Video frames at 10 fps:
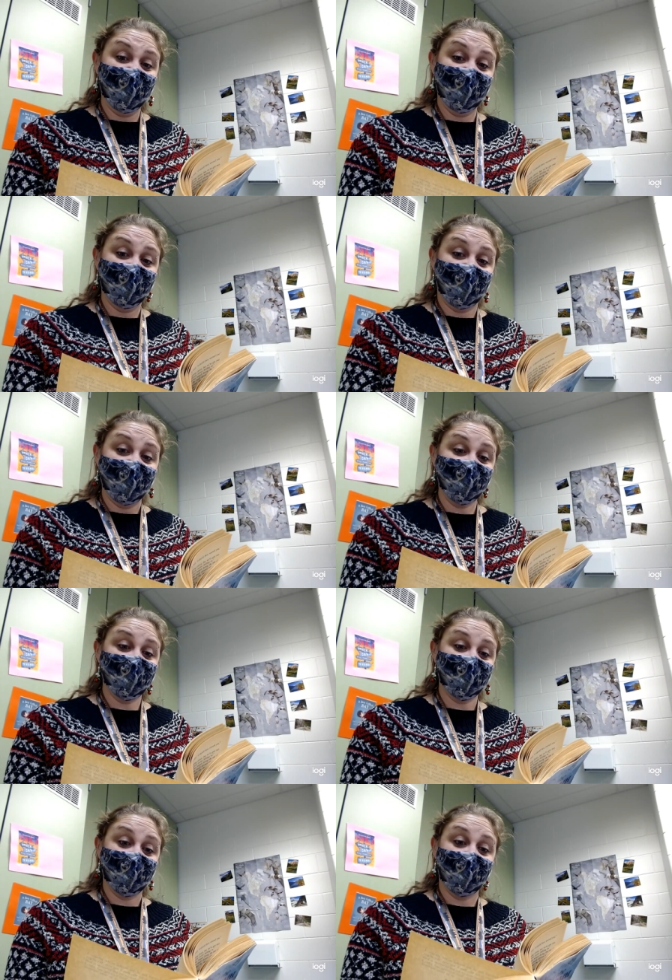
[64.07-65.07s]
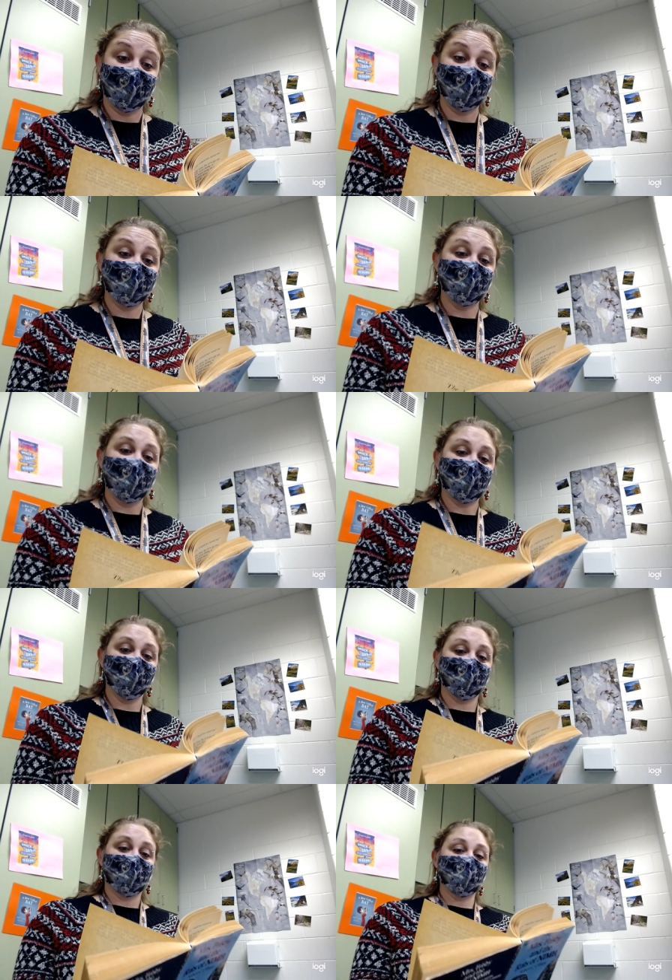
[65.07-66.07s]
of us, those injections were
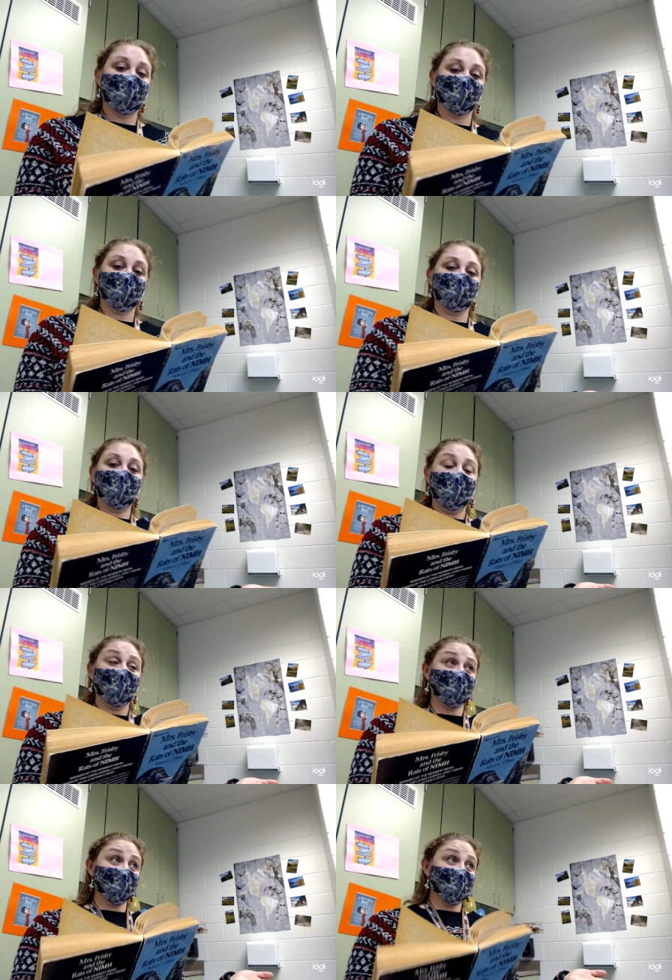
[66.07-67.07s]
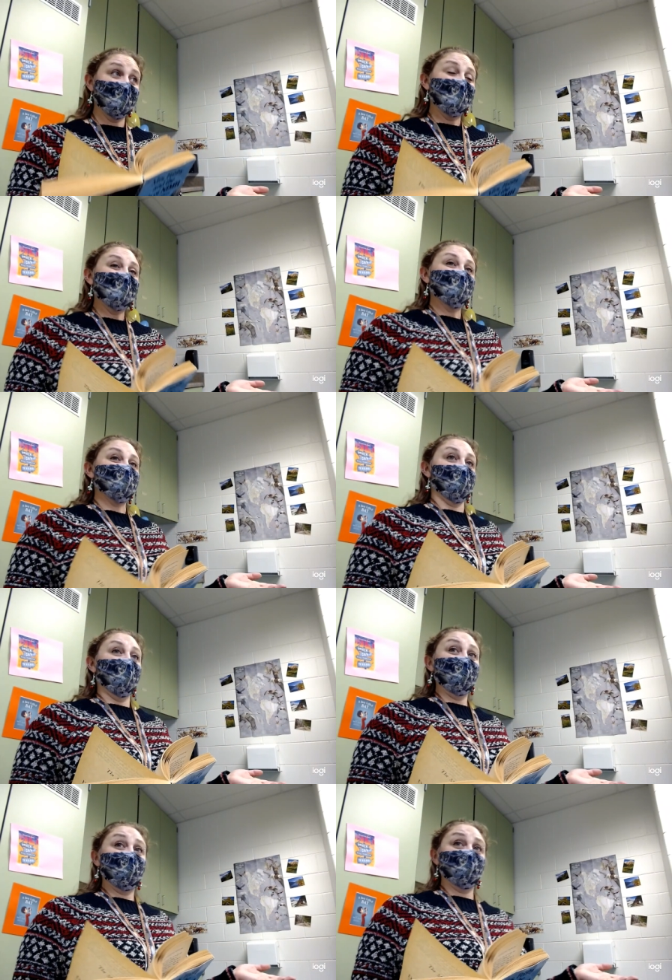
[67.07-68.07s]
to change our whole lives. So one of
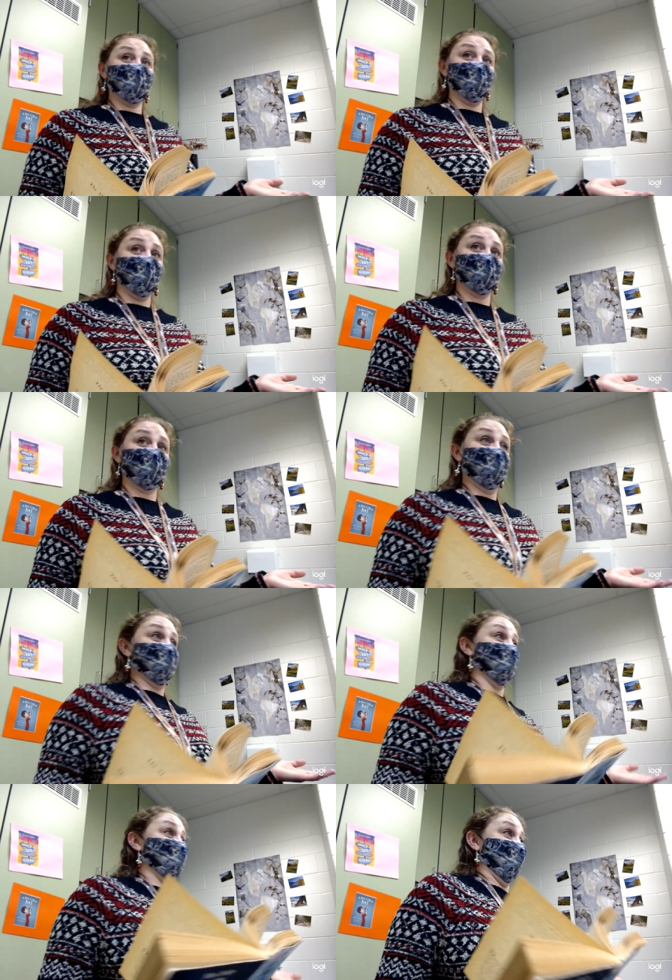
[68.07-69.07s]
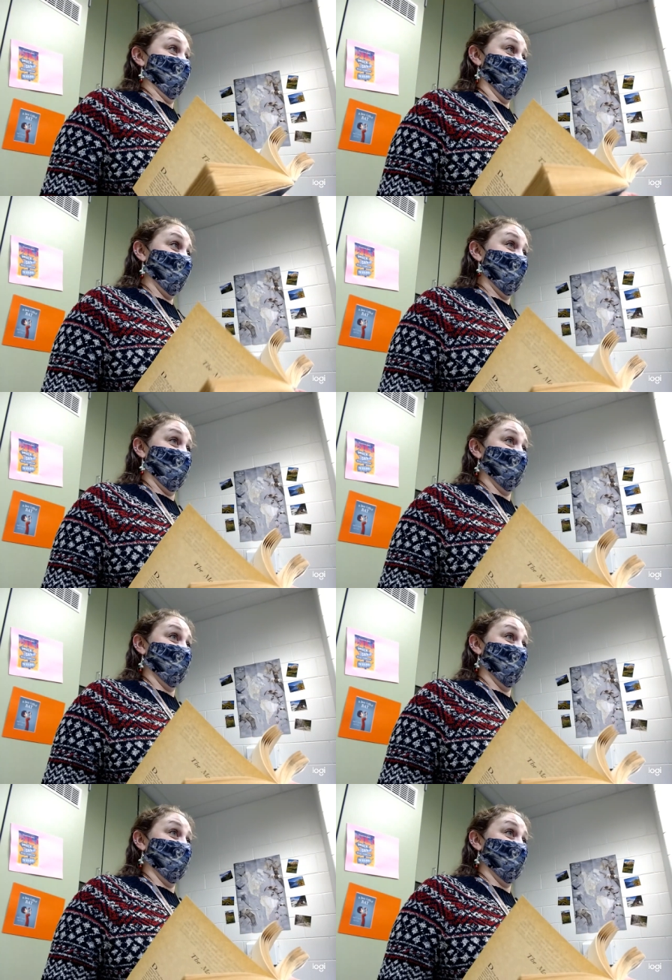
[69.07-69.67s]
those groups, we don't know if it's A or B,